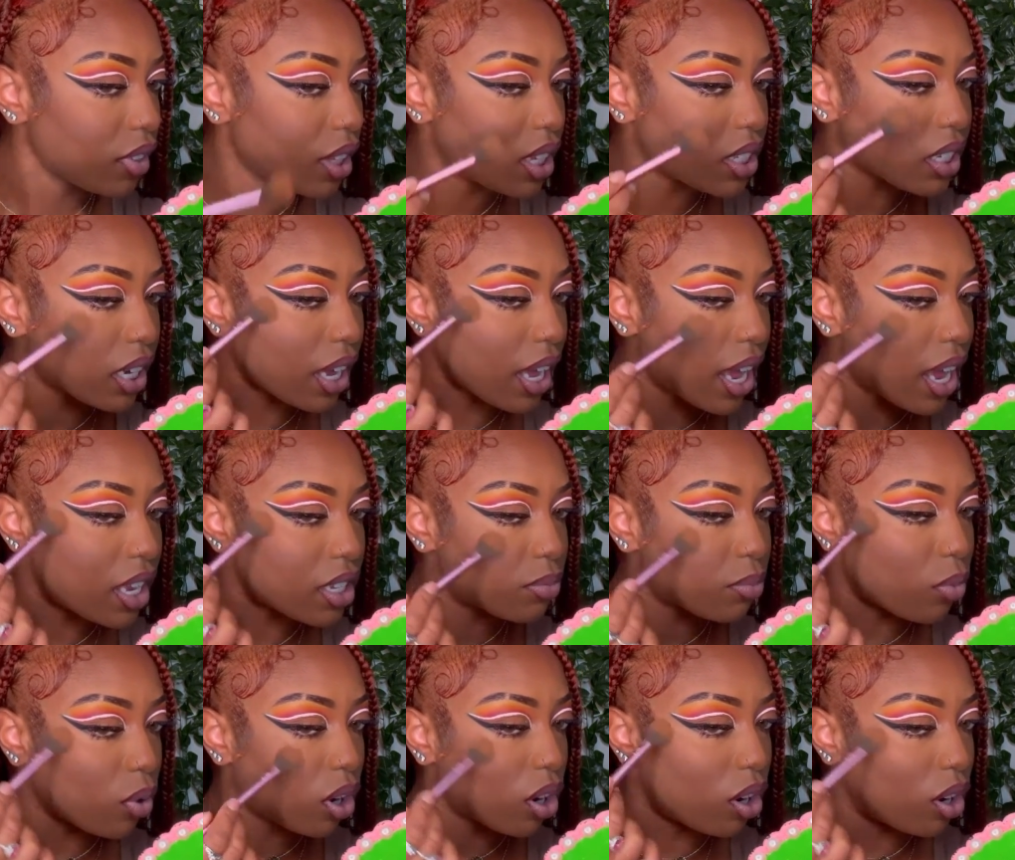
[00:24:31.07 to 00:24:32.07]
It's like it adds
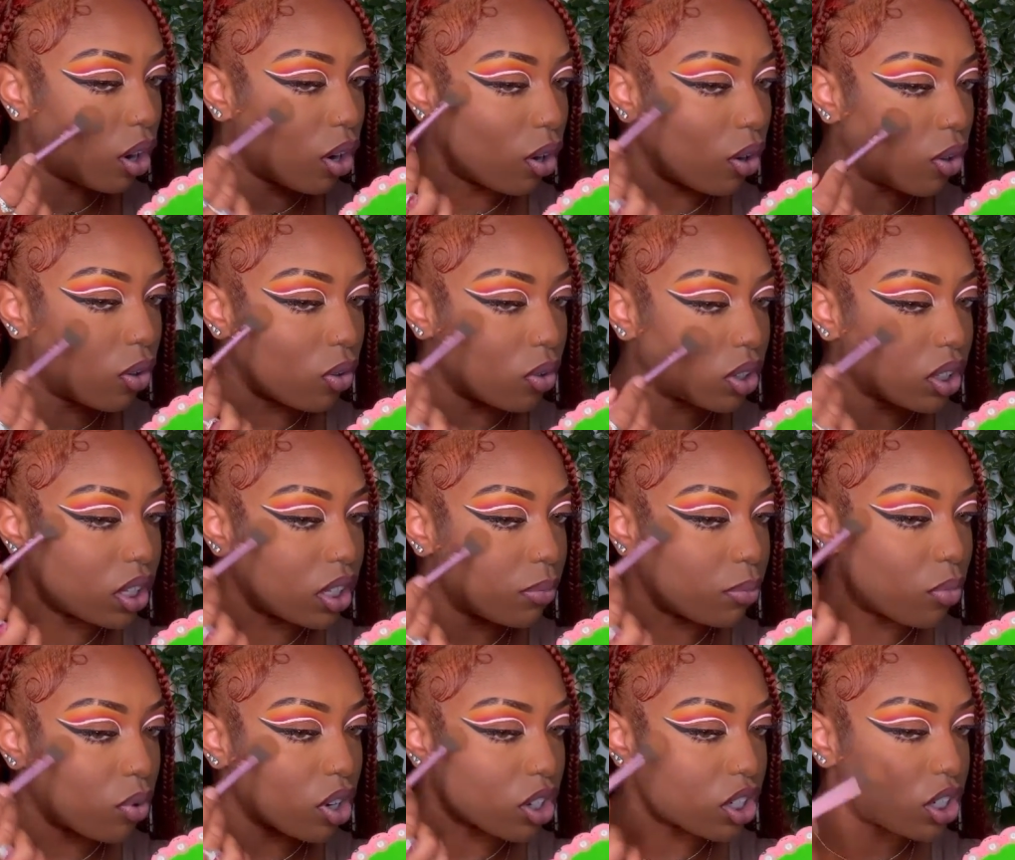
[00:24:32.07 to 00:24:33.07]
more gold
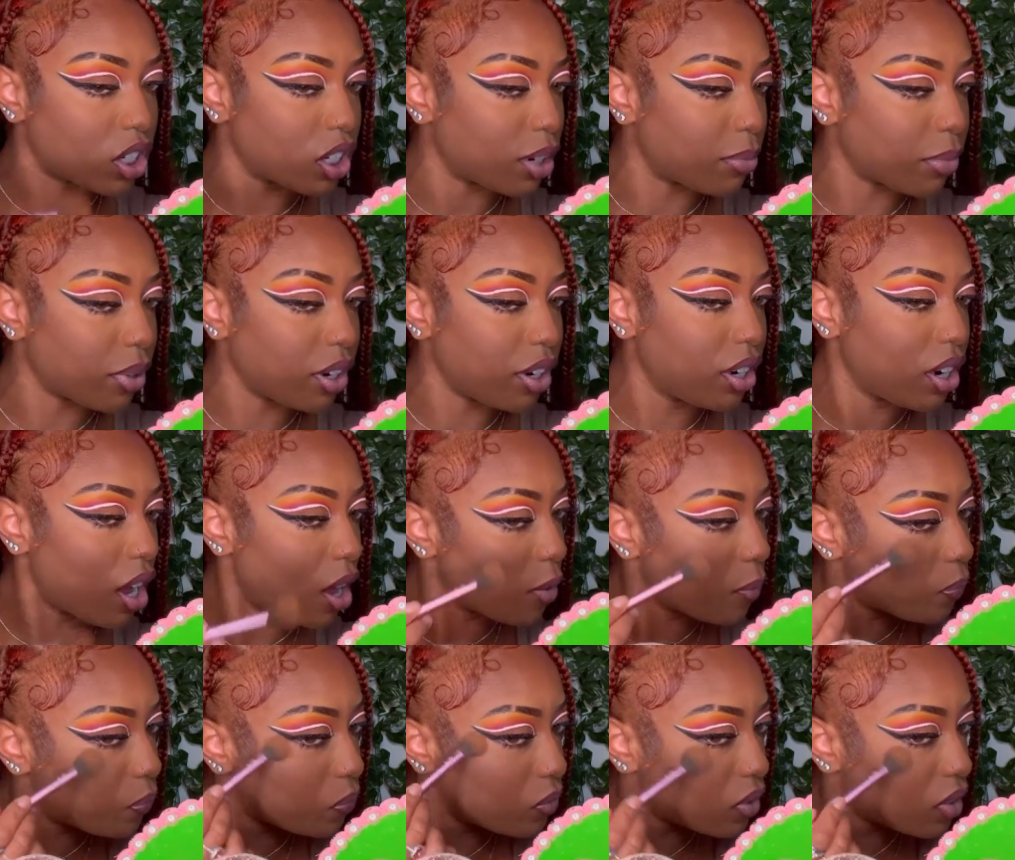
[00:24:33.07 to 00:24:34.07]
than more shimmer, you know?